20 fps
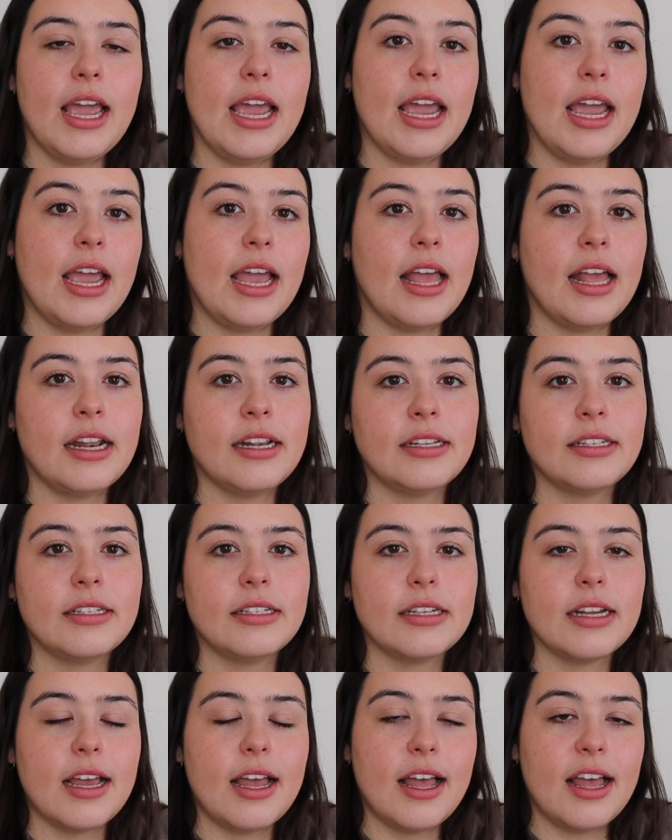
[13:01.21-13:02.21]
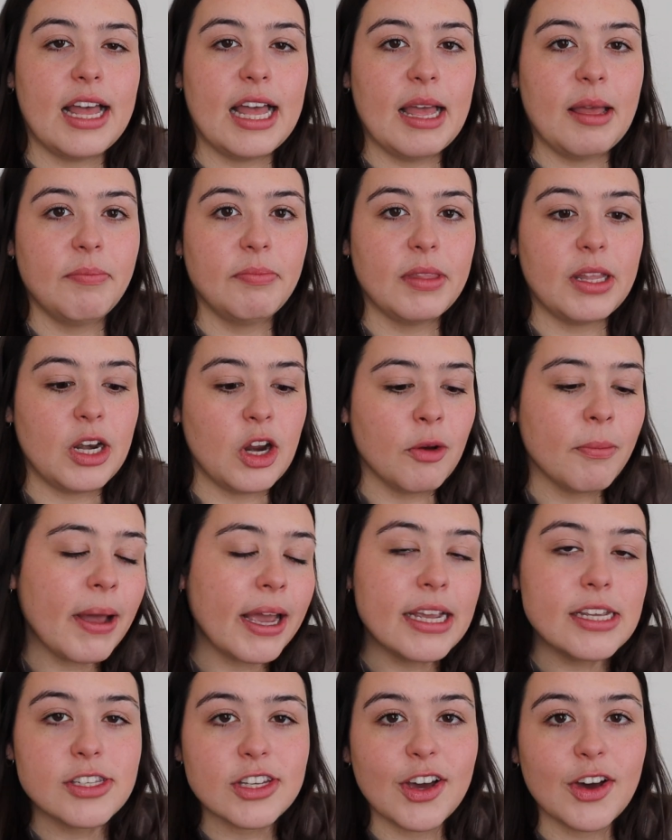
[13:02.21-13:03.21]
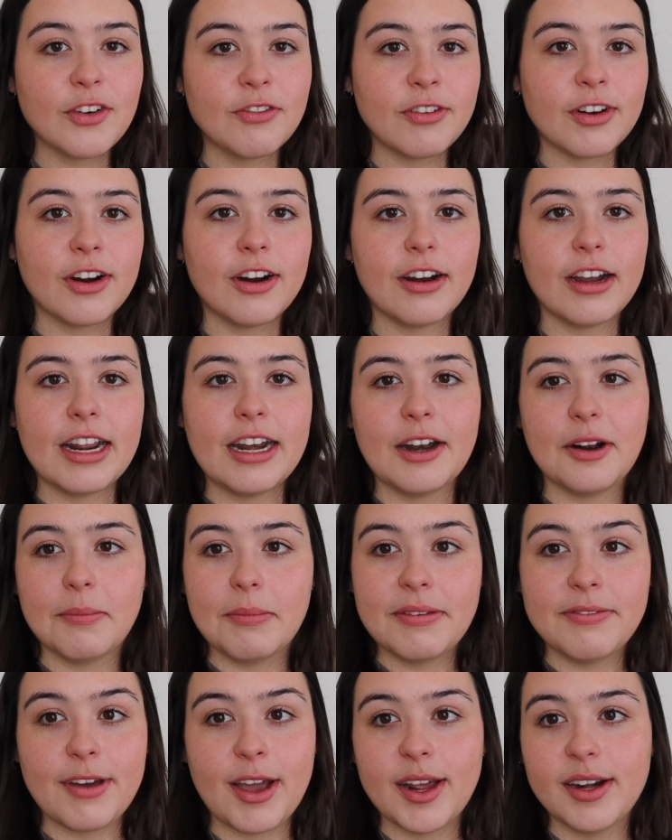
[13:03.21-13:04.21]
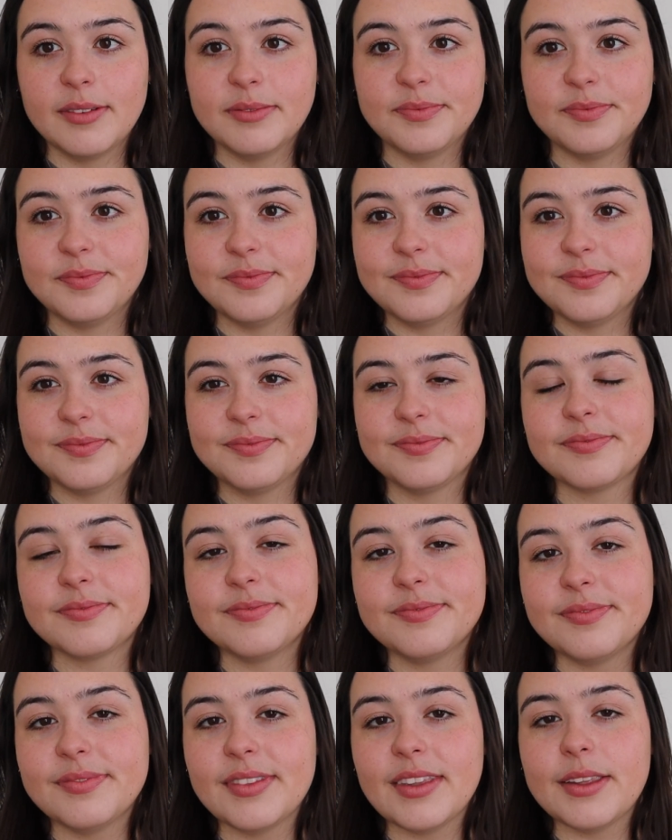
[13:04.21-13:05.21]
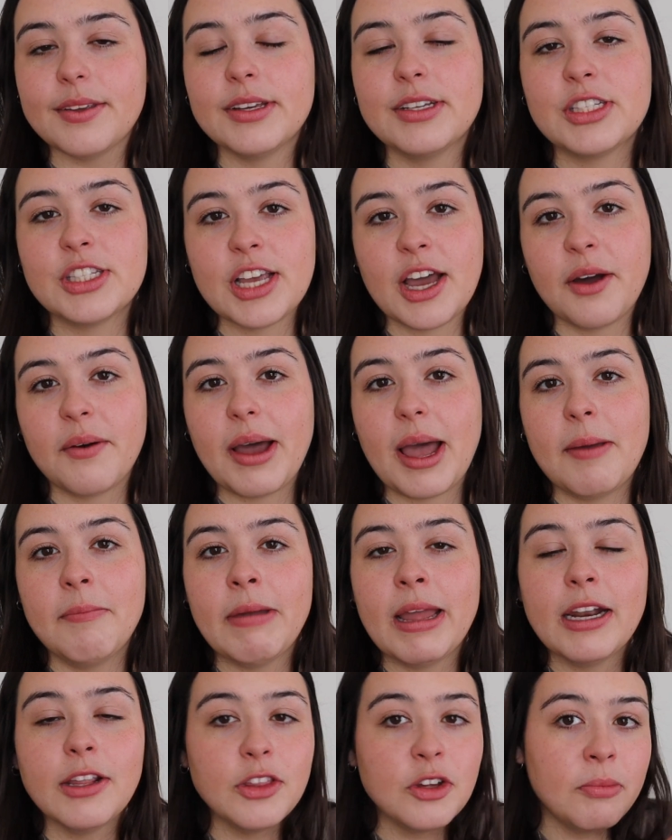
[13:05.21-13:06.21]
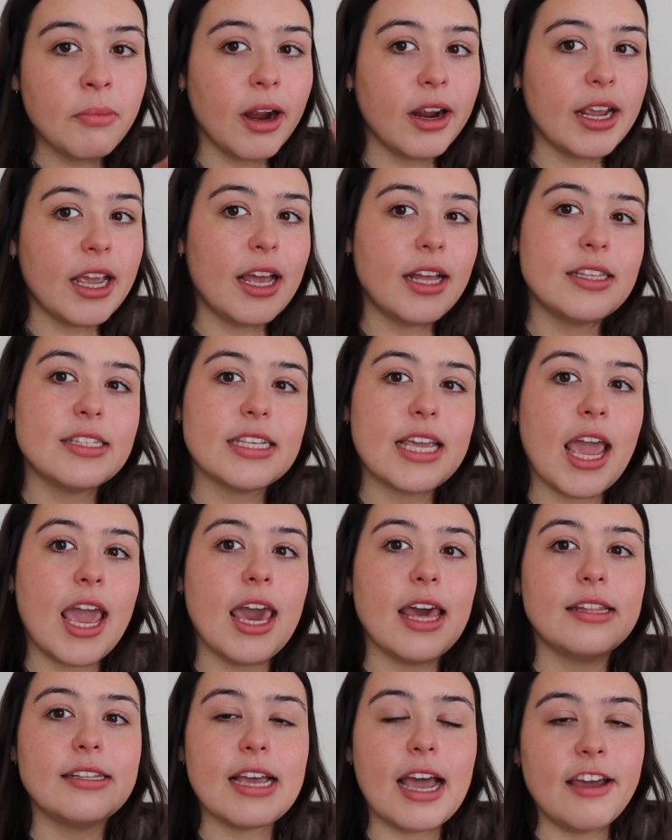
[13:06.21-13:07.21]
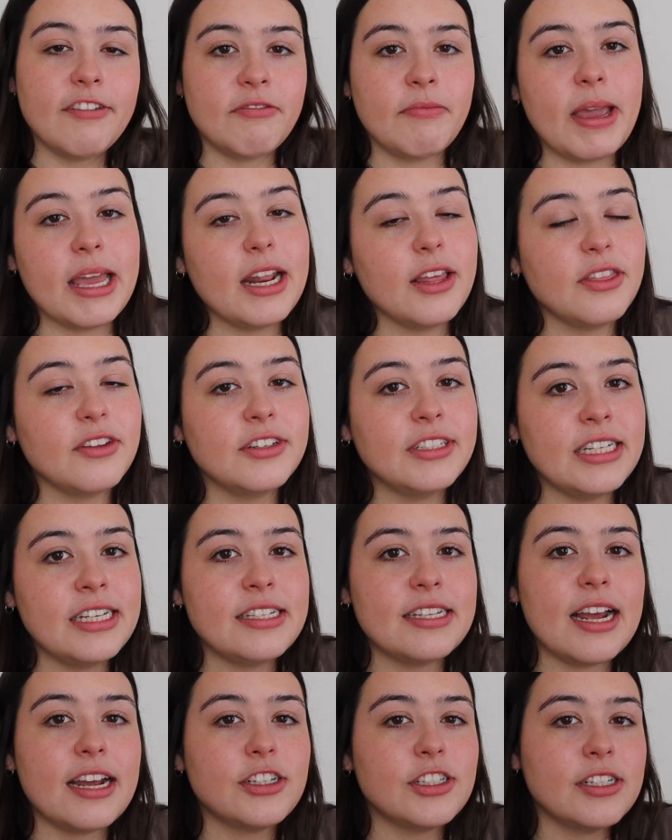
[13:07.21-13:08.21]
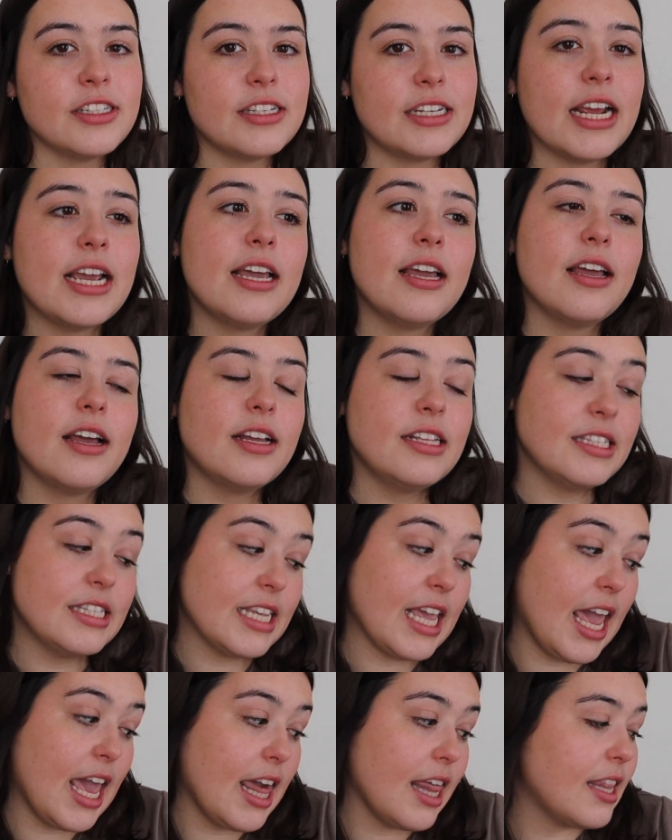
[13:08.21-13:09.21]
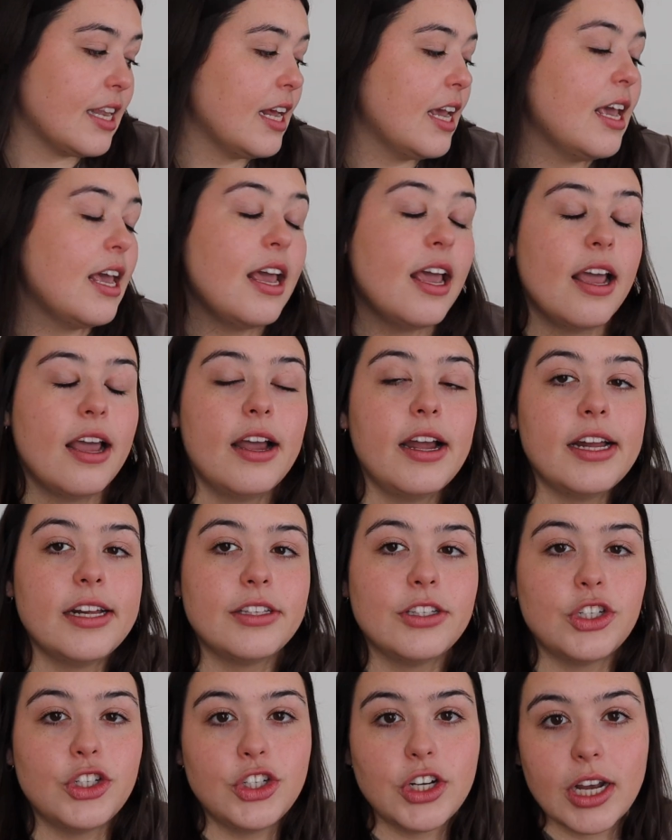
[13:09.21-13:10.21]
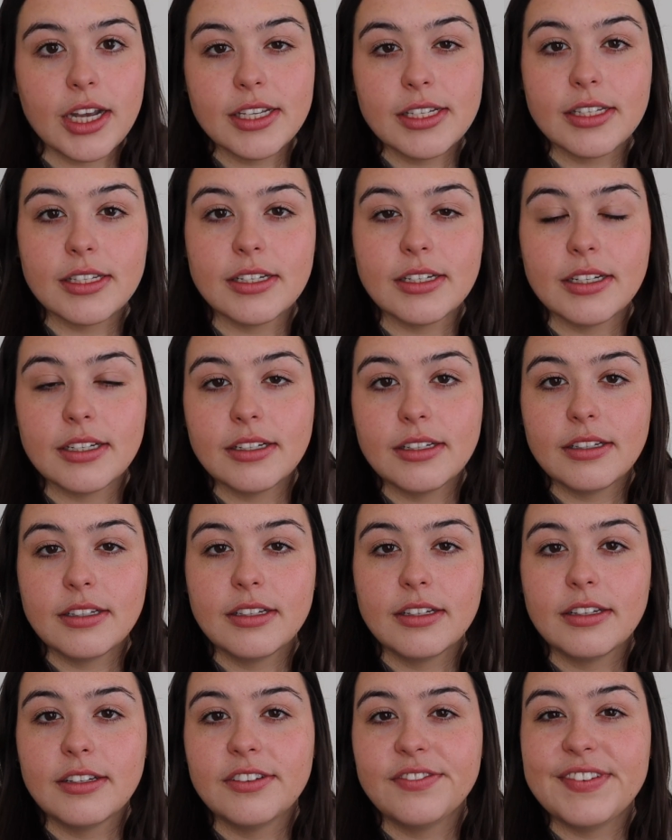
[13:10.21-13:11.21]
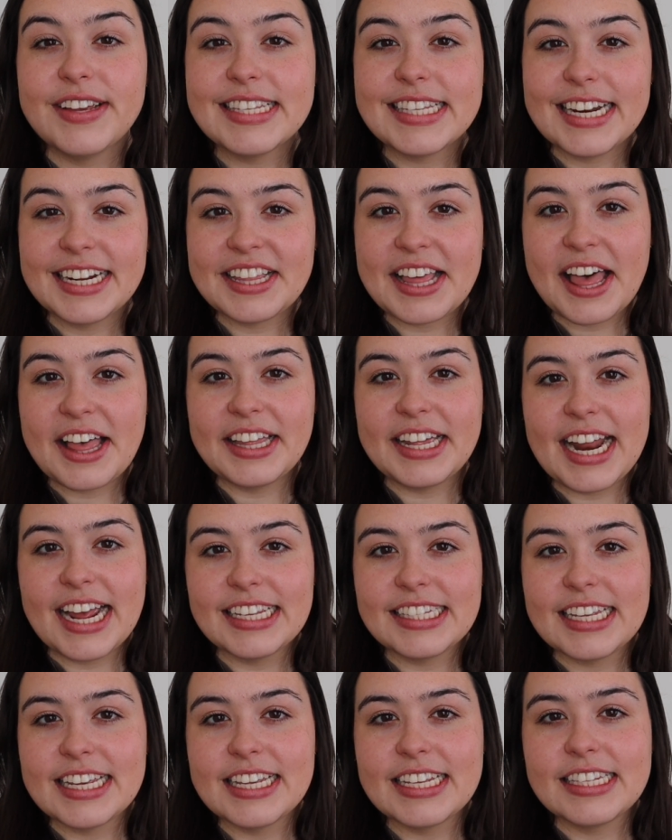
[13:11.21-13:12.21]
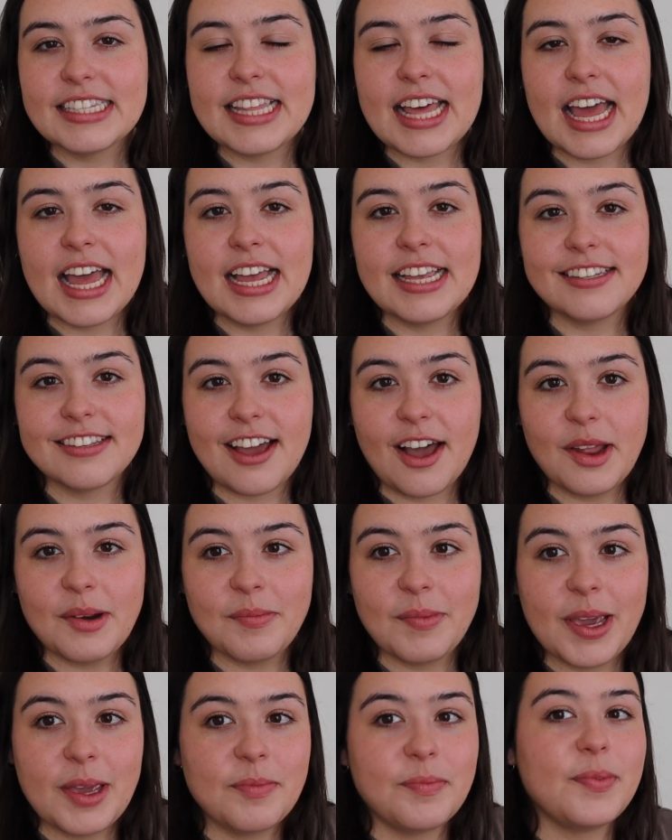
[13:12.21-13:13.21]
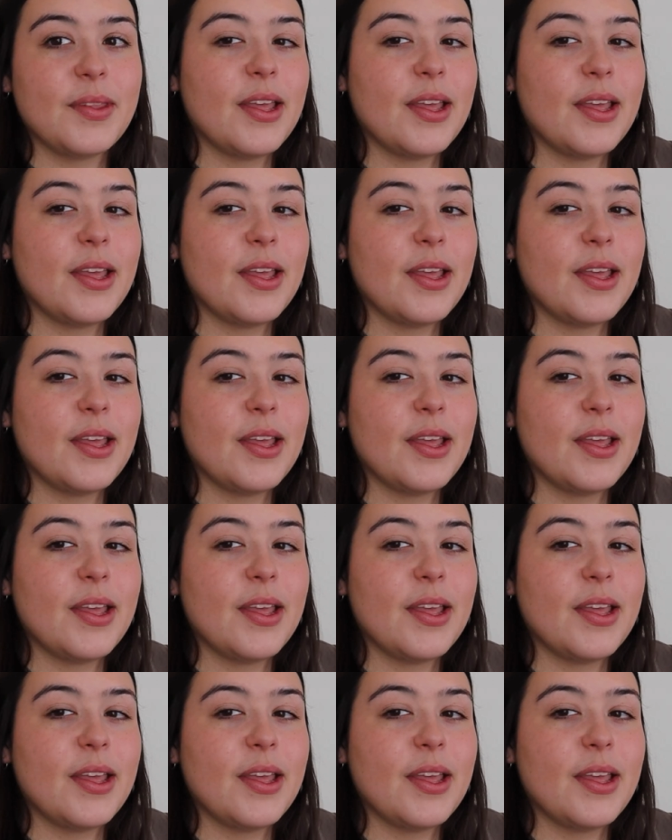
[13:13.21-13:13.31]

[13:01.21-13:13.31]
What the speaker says: and the no-buy is over and it'll be fine. So I made it through Market unscathed. I've made it through D-Stash unscathed. It's just visiting the LNSs that has gotten me.